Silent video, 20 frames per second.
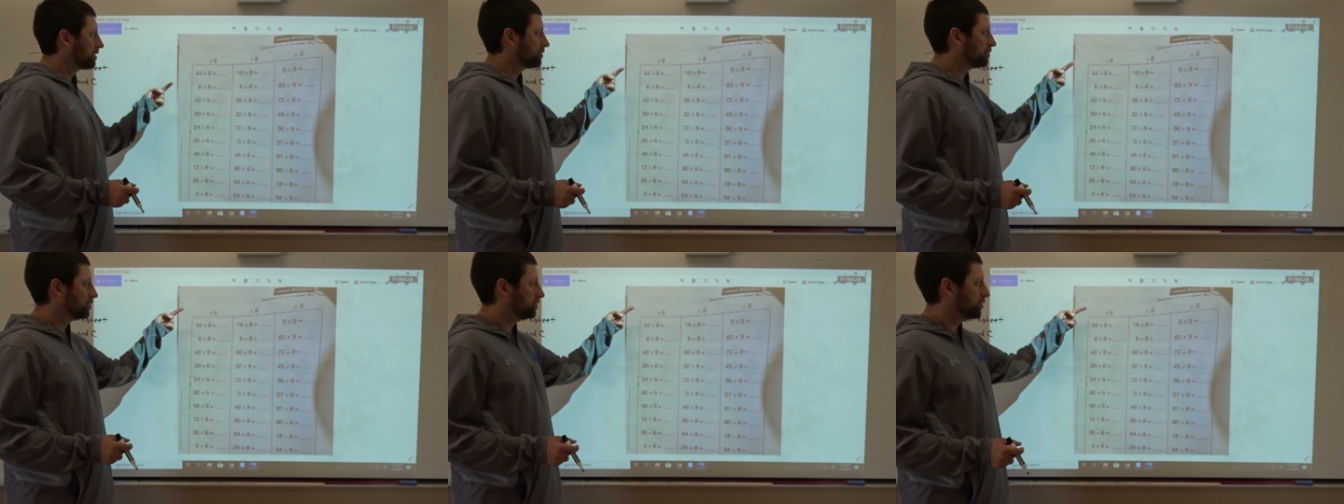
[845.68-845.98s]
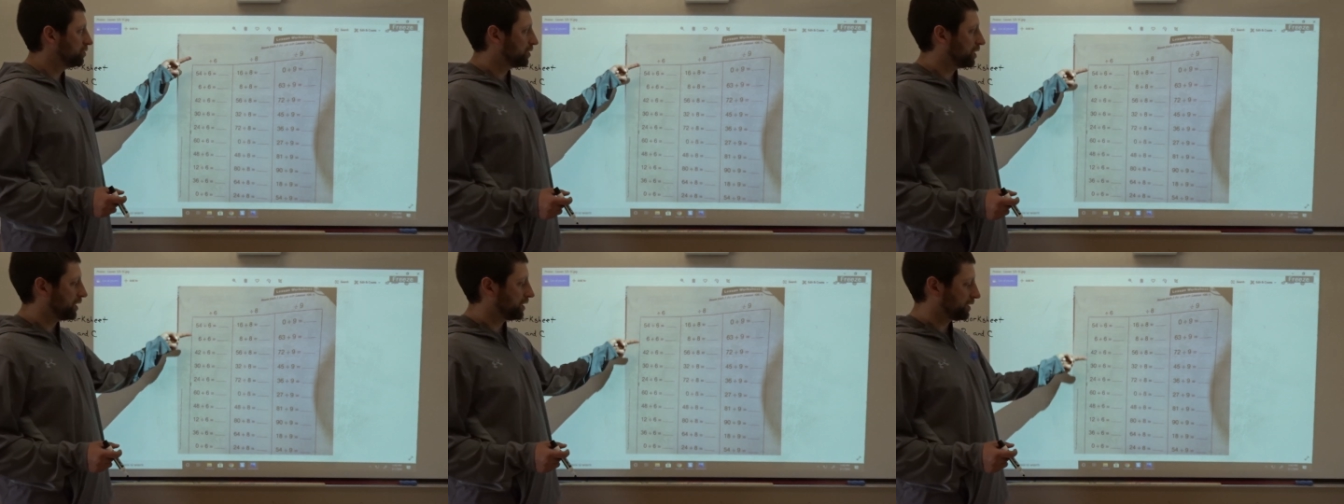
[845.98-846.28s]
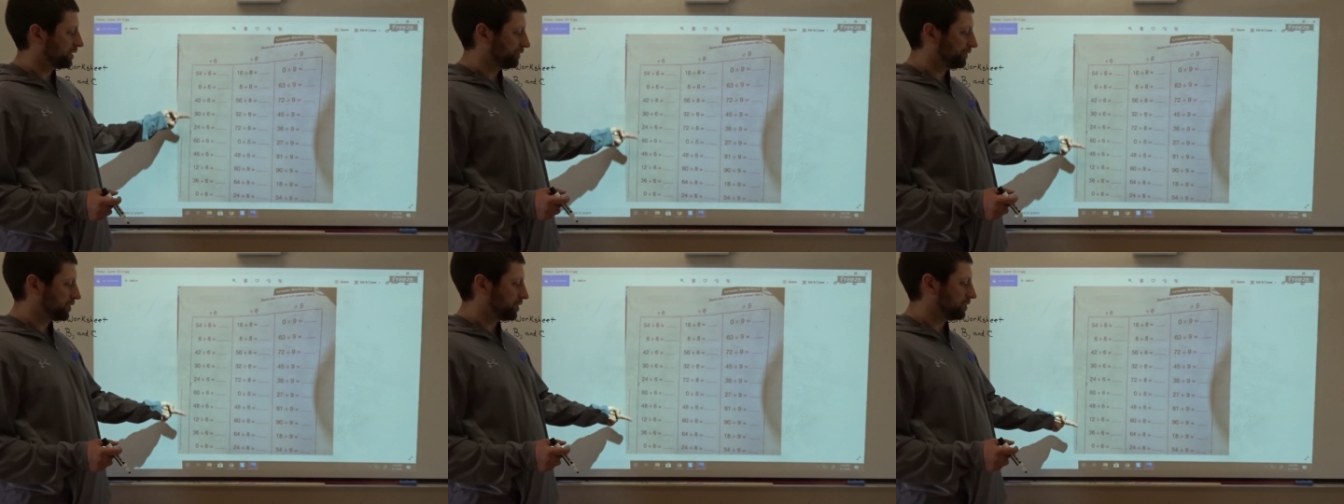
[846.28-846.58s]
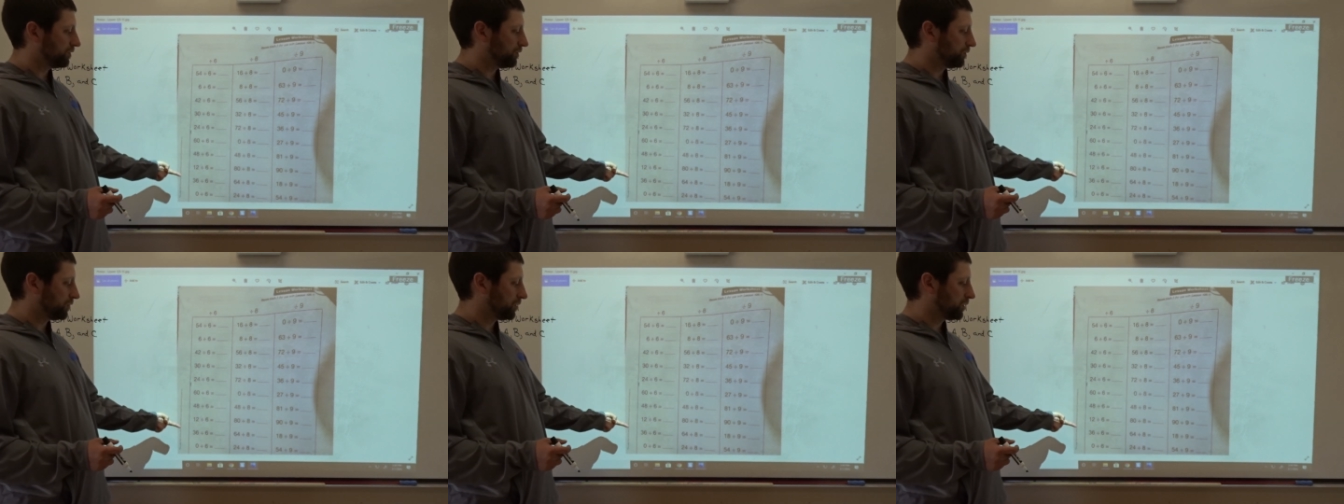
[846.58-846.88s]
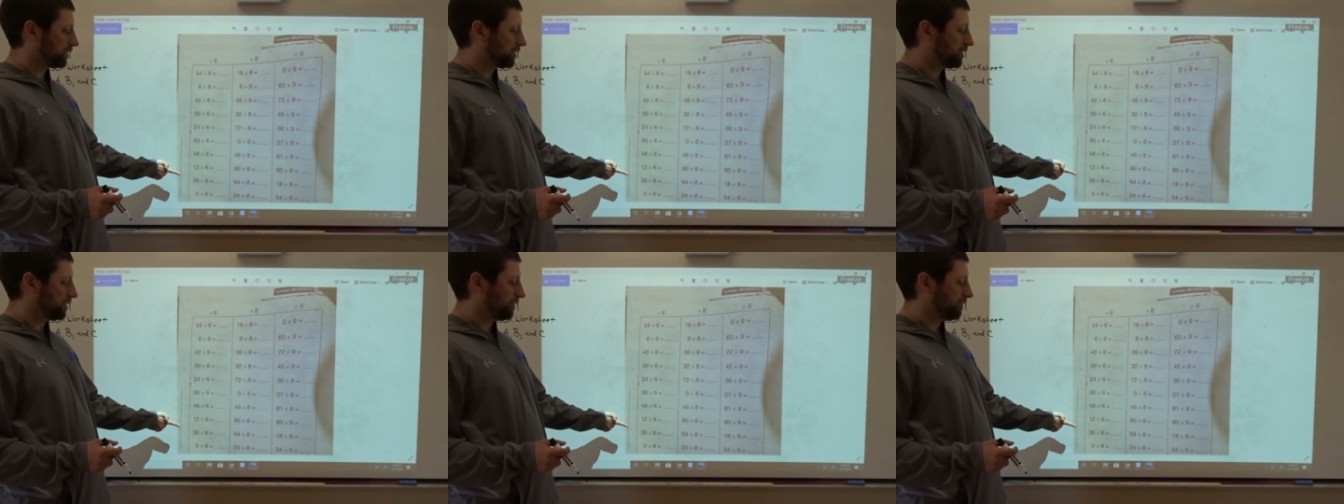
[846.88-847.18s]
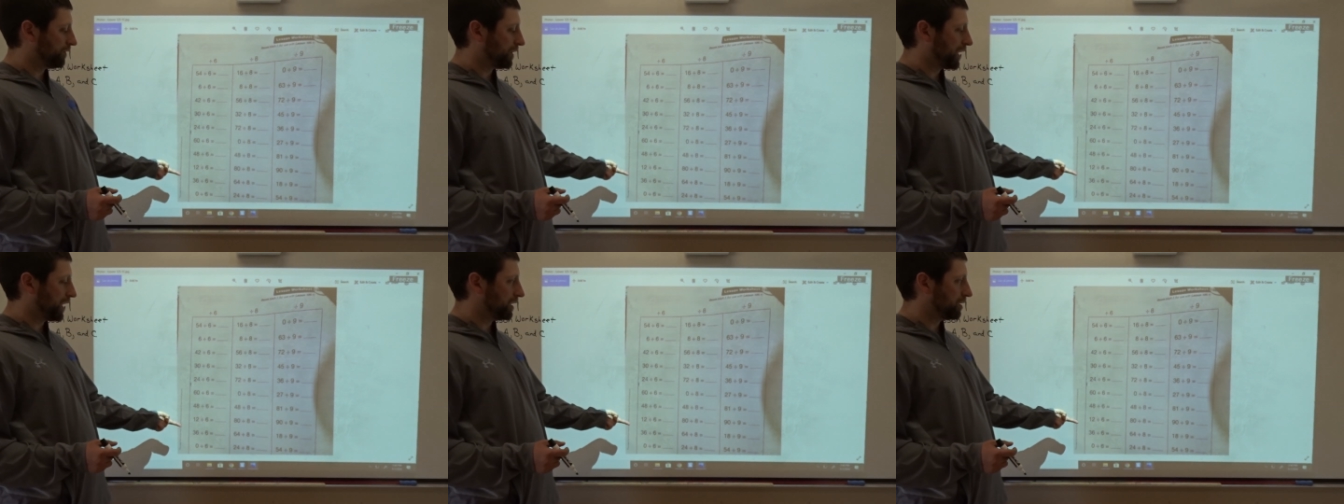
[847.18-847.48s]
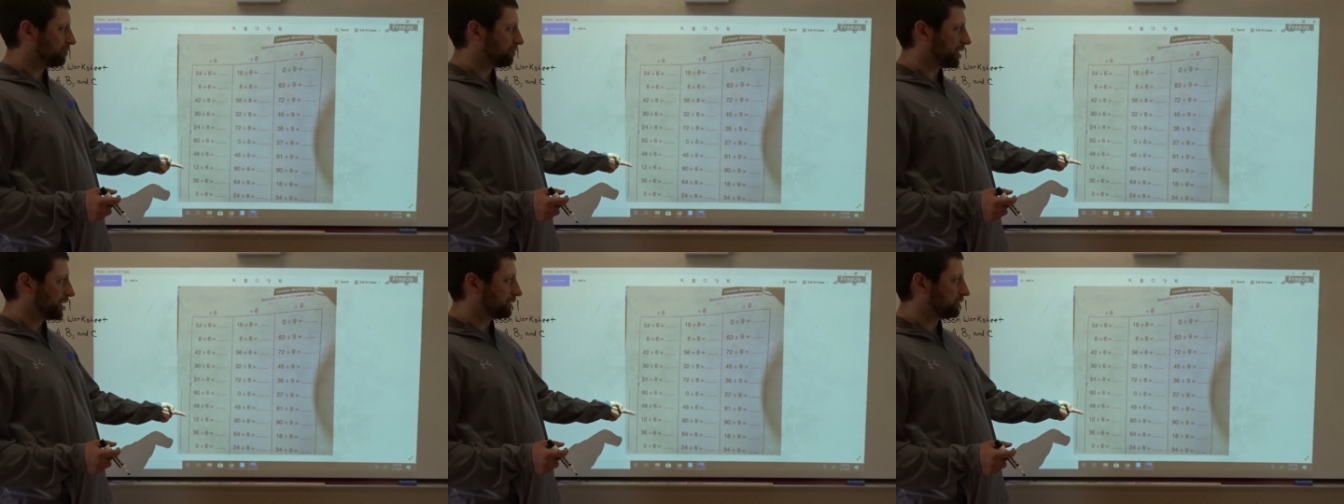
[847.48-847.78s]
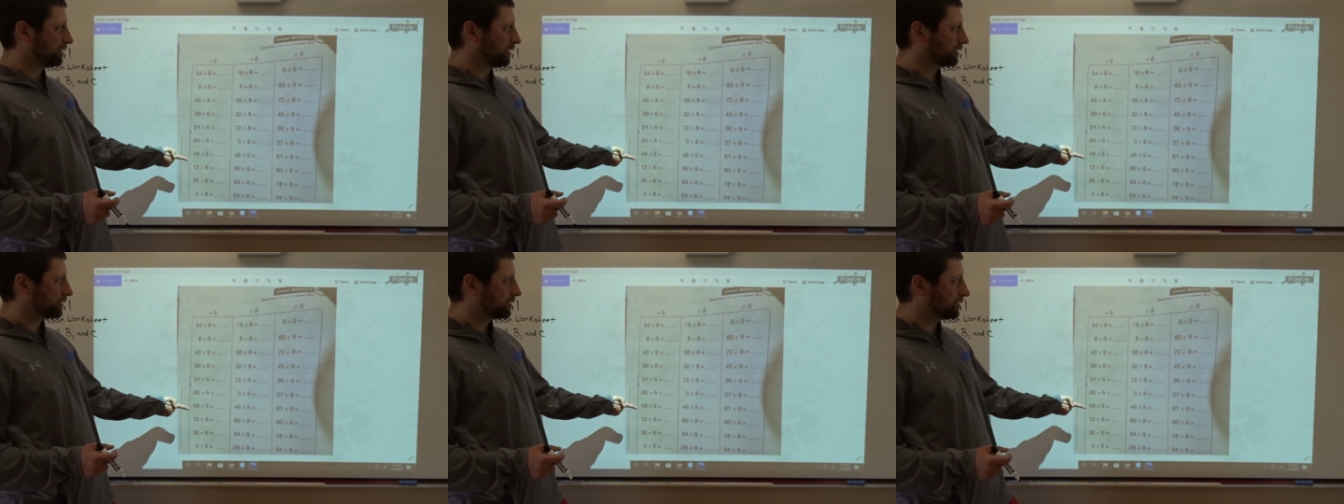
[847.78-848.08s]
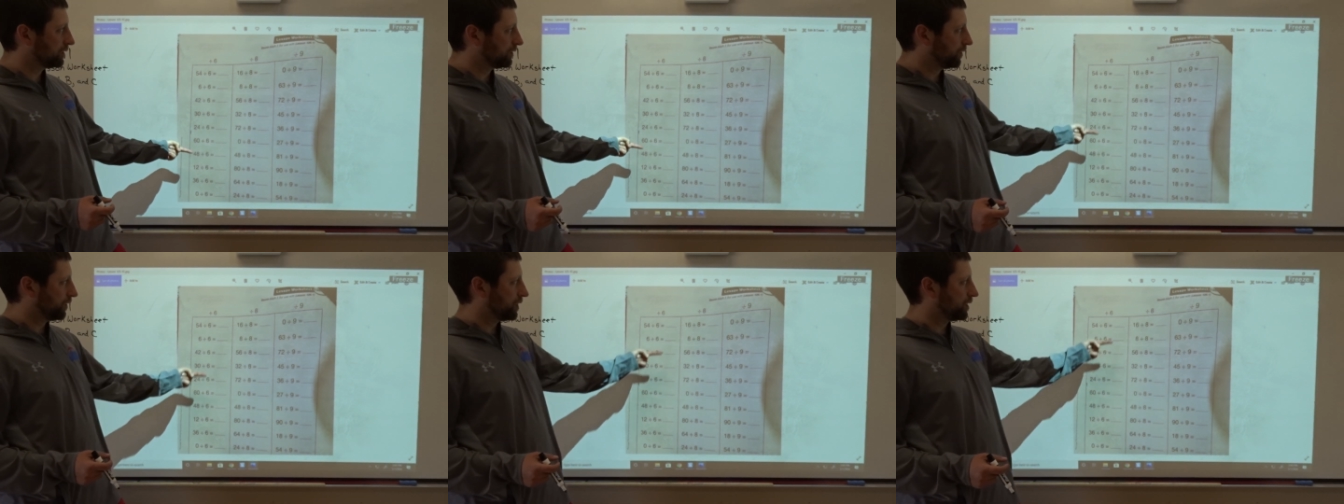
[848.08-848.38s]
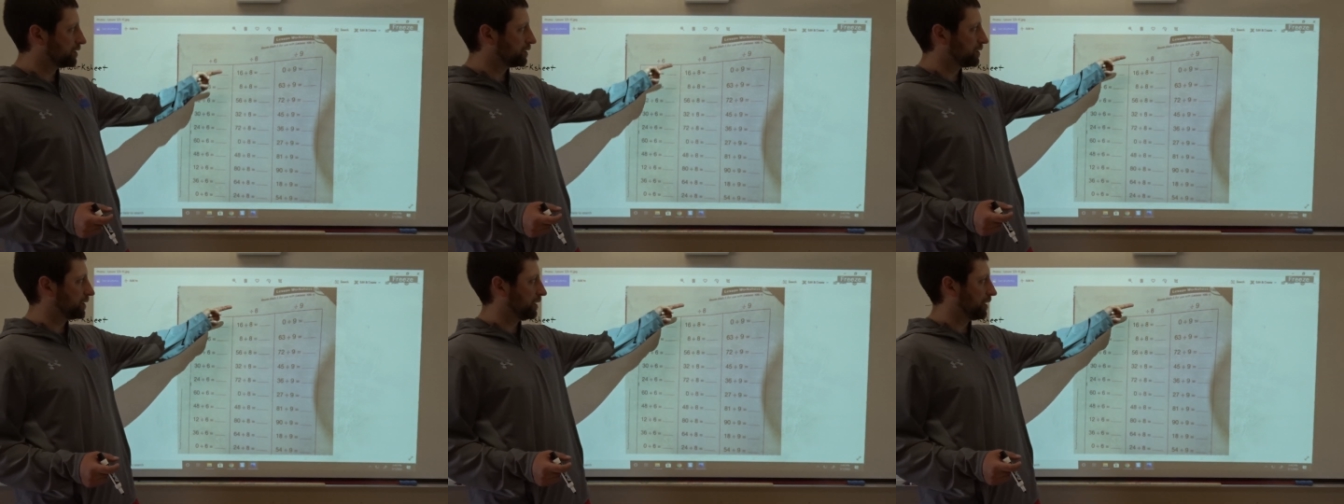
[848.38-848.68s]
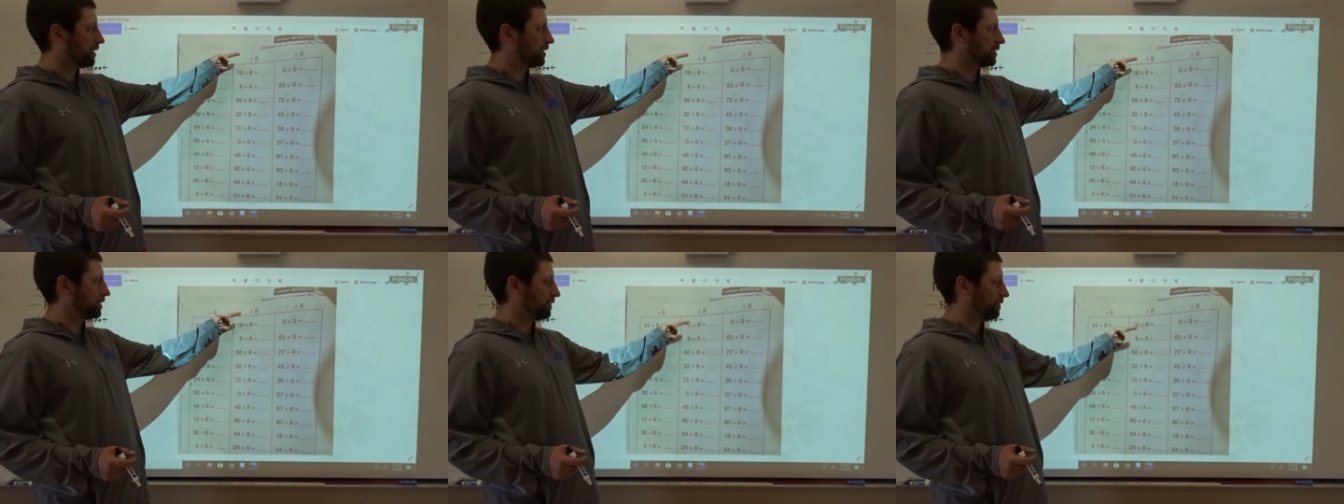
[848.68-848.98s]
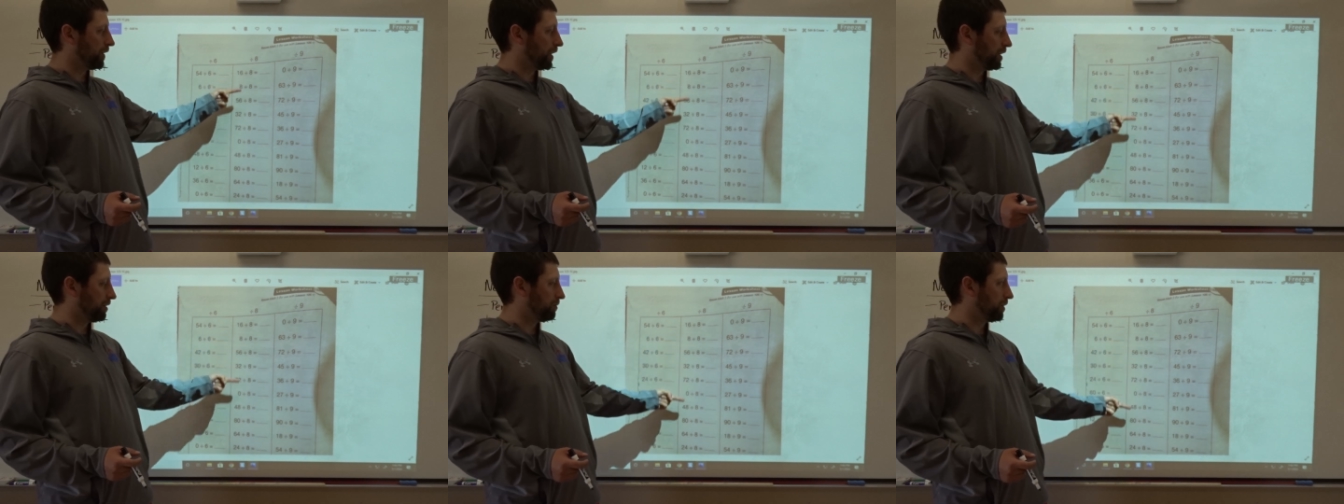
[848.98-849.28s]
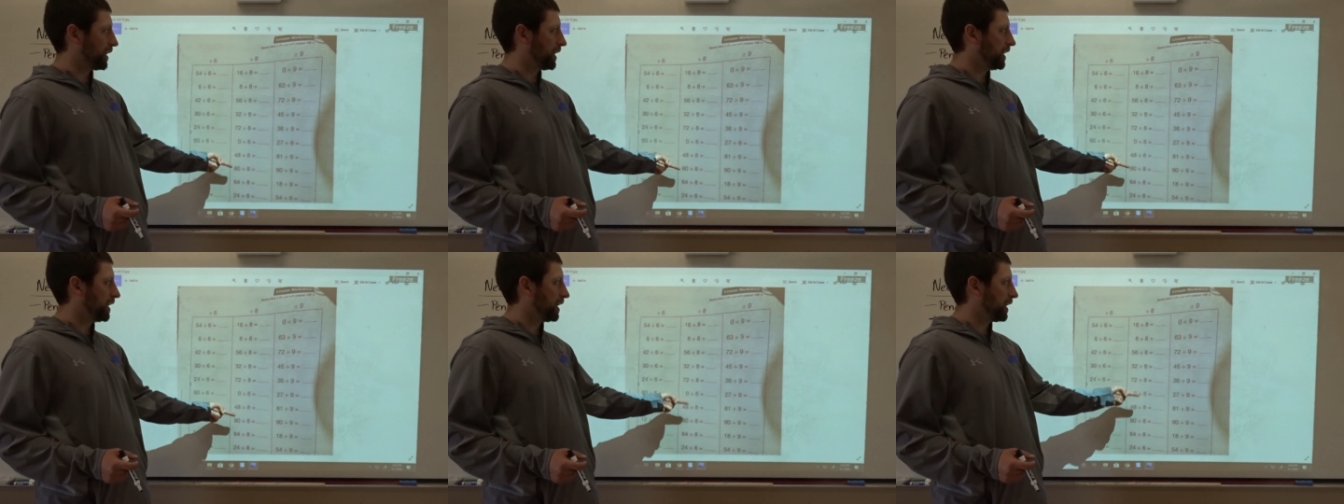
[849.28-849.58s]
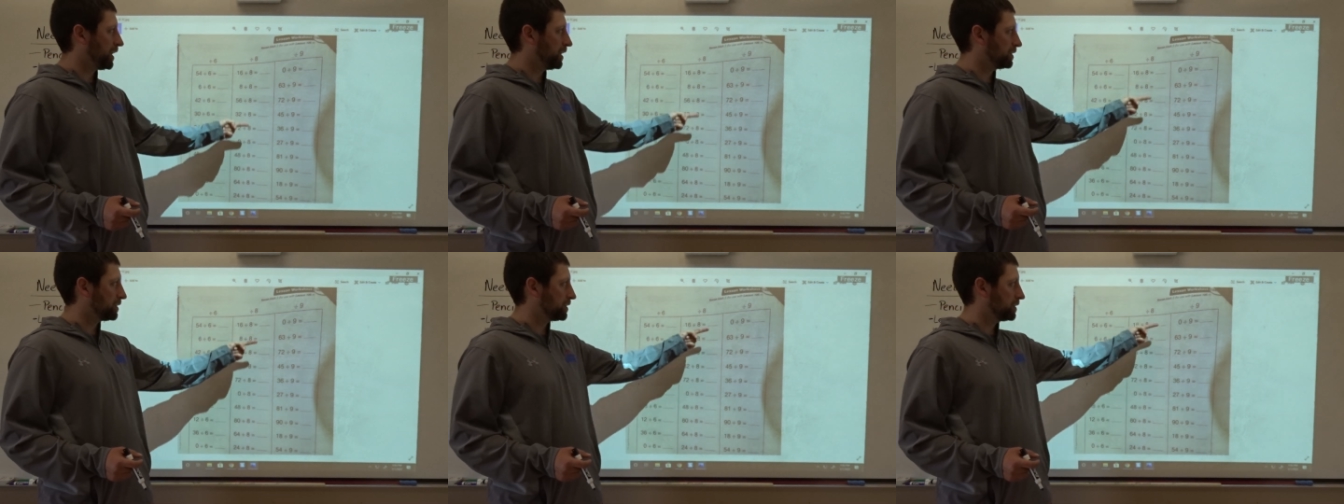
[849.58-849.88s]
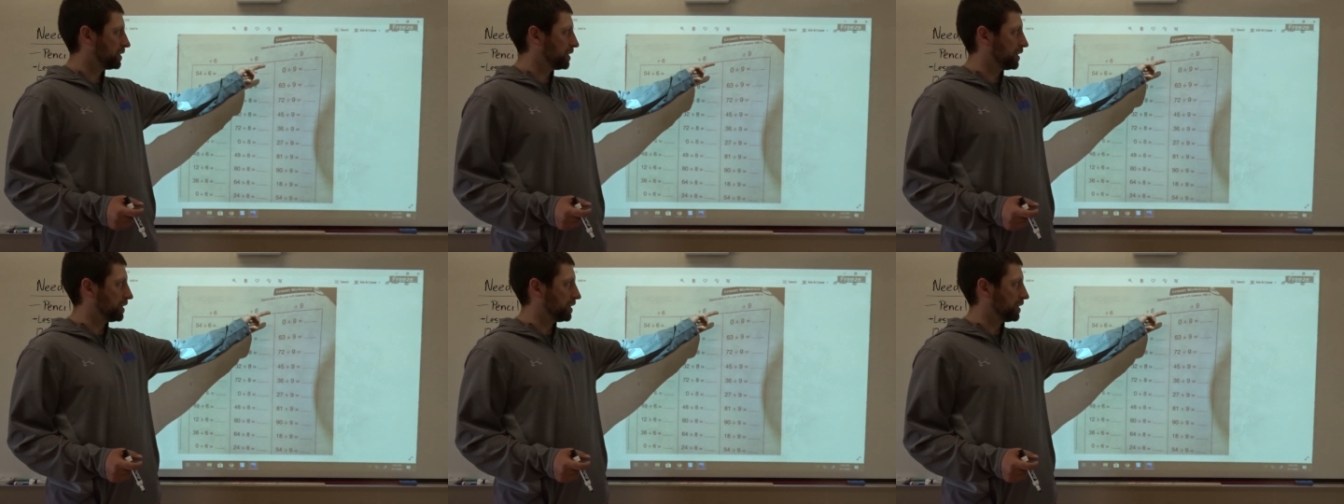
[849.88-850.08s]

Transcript: We'll do all of the Divided by by sixes first, then divide by eight,